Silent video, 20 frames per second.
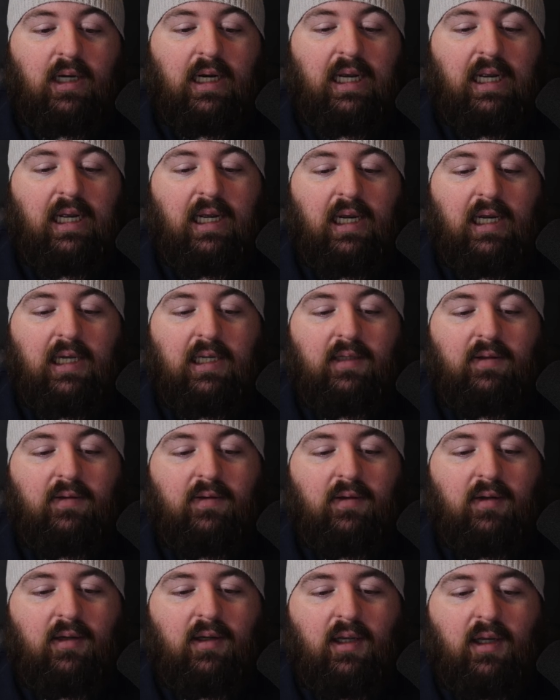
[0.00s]
And
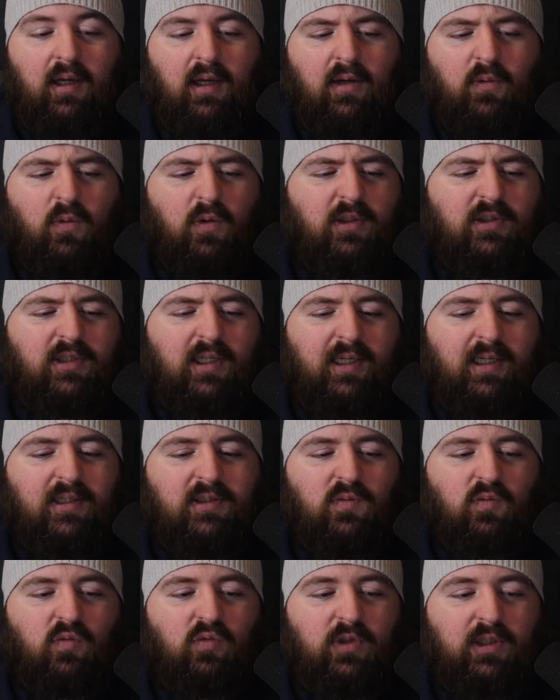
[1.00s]
I want to try and get
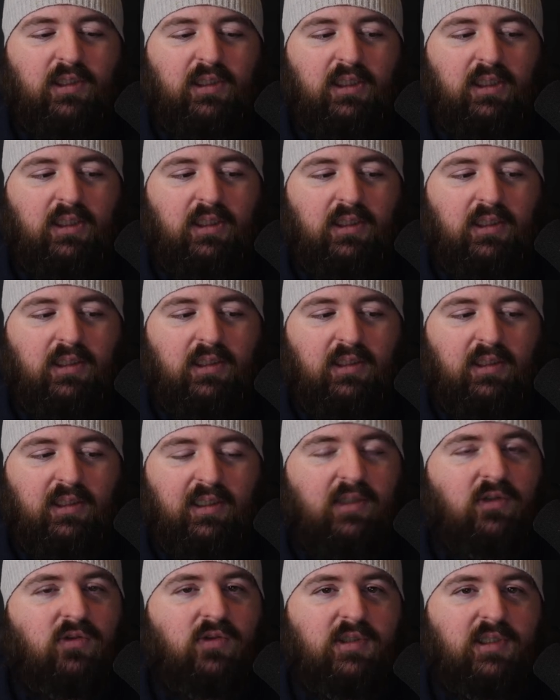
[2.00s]
some really
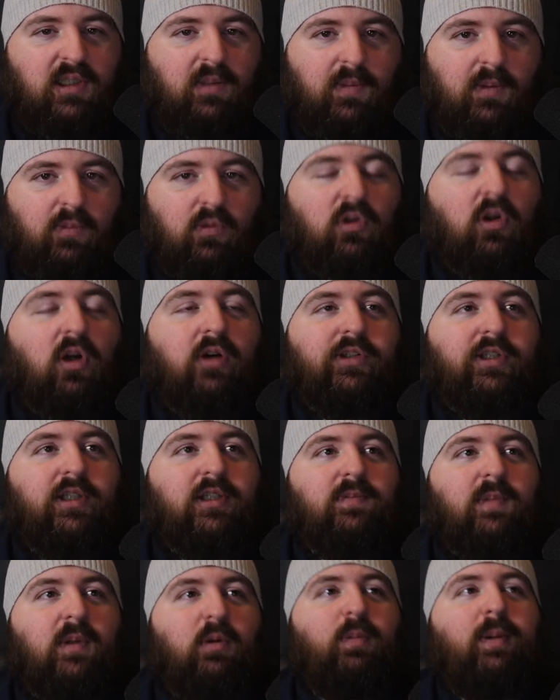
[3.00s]
interesting people. Not
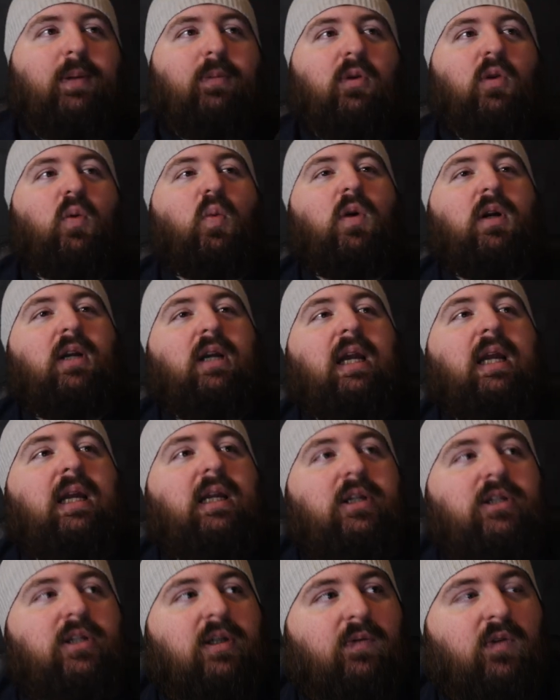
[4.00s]
just maybe people that work
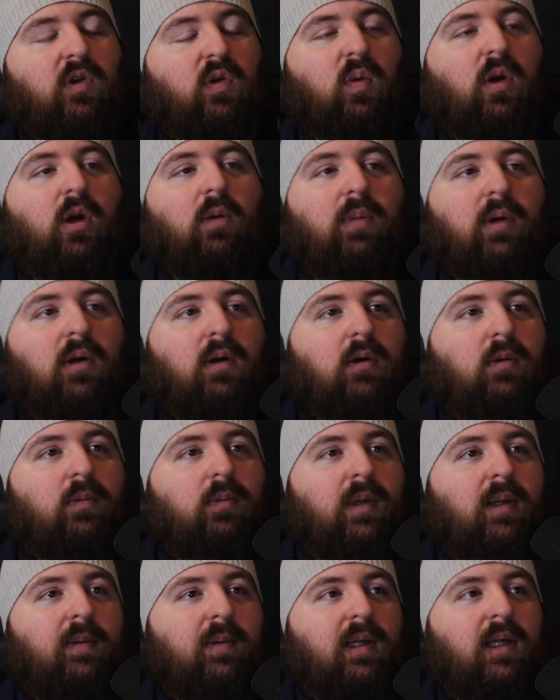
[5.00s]
night shift as well, but
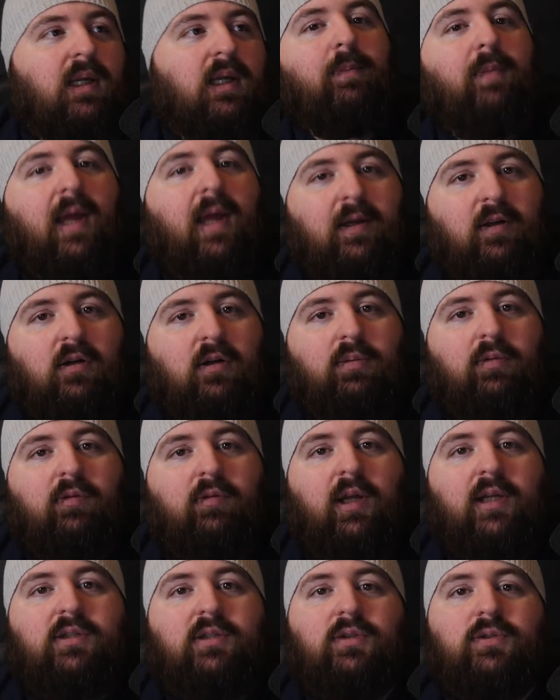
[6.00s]
maybe medical
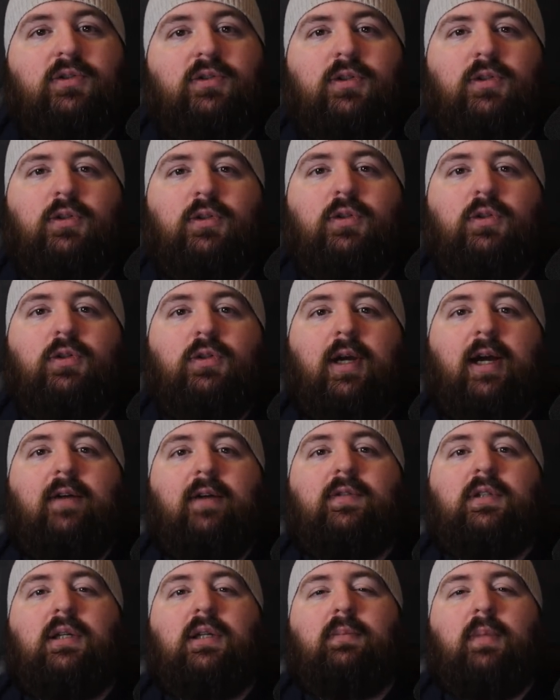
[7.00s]
professionals who
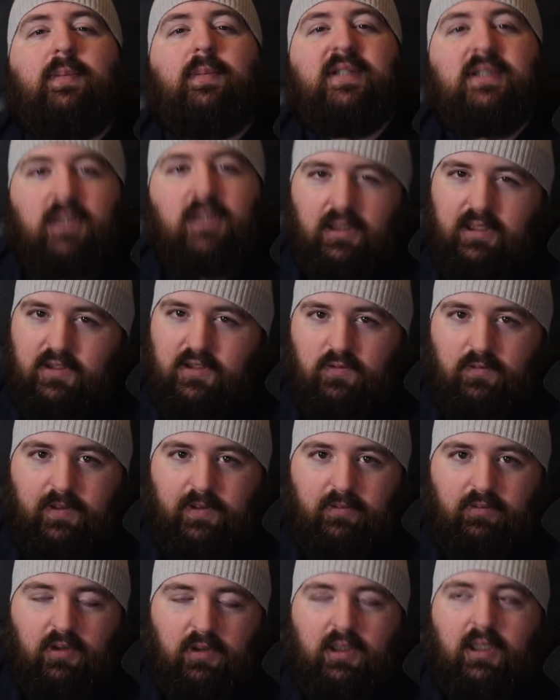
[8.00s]
have done maybe studies with
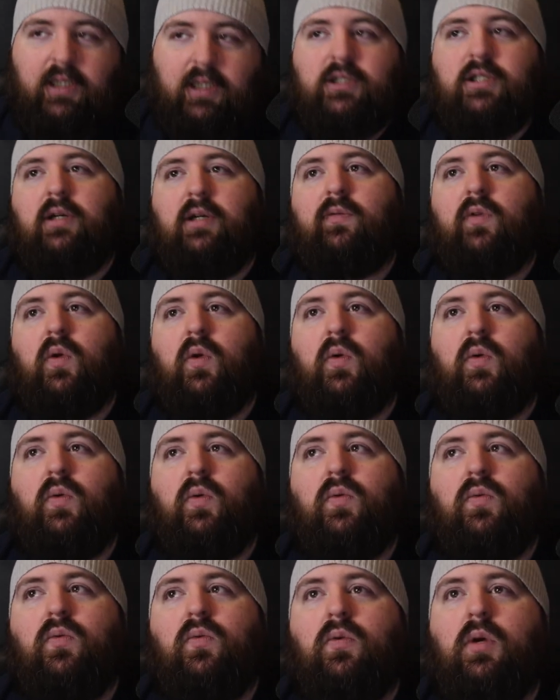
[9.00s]
people on night shift,
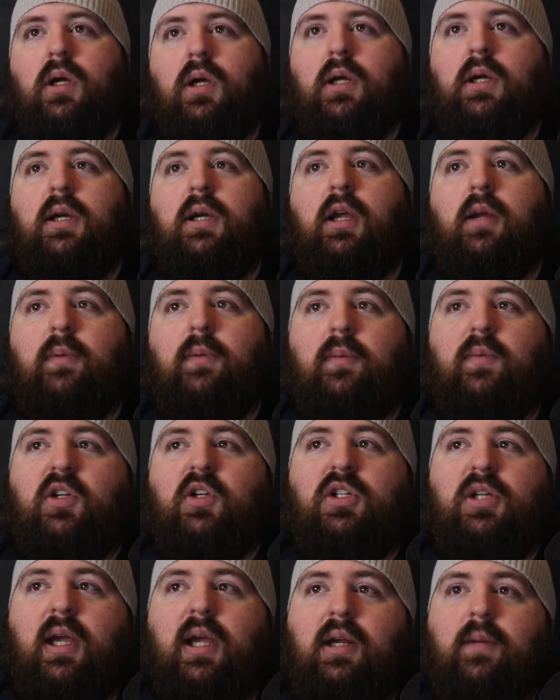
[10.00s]
who can maybe
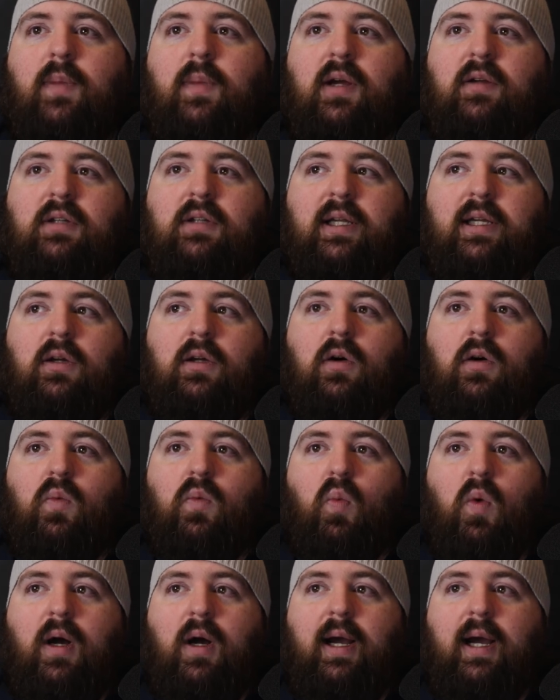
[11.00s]
shed a bit of light
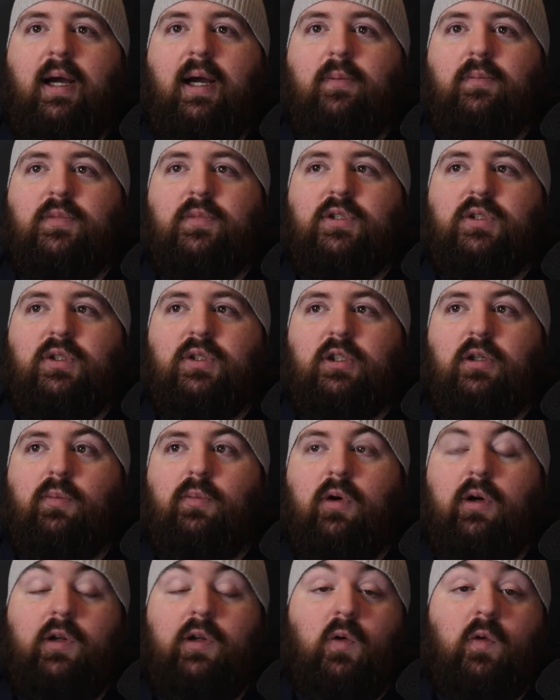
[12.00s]
on what happens to your
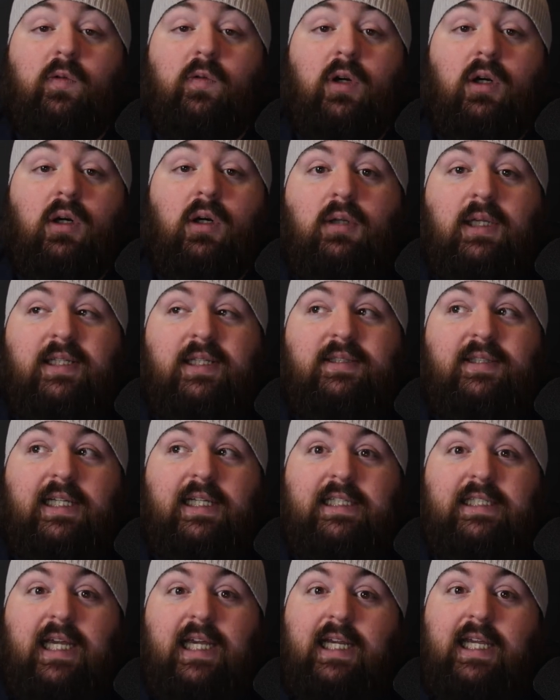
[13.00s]
body over, let's say,
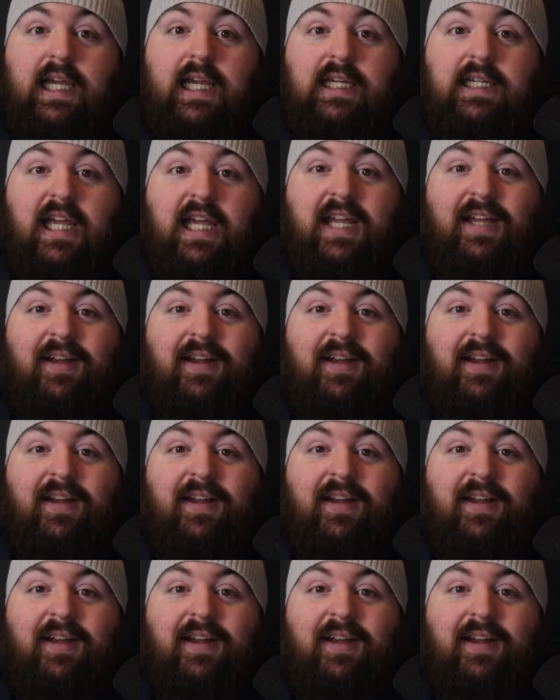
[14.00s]
a decade